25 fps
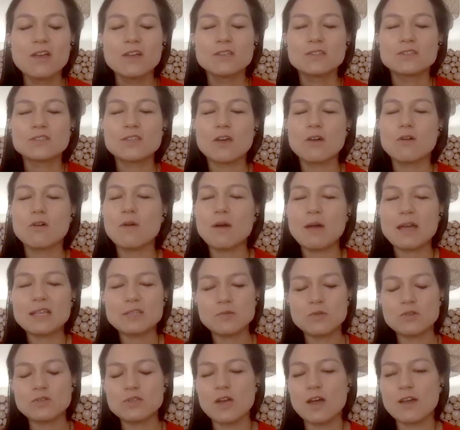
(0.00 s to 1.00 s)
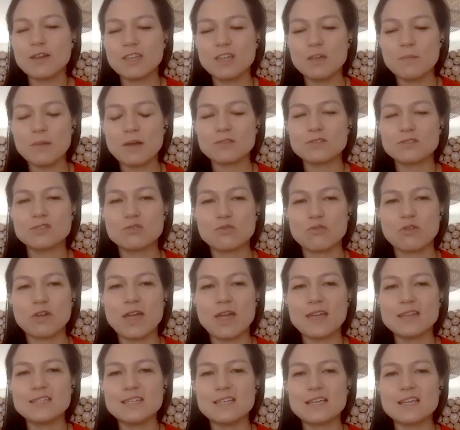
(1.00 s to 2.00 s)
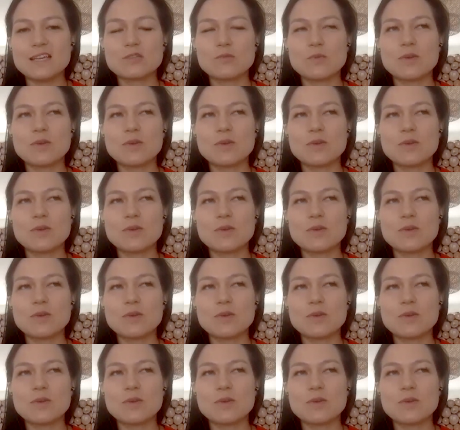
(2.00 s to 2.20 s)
So as we were talking about story ideas,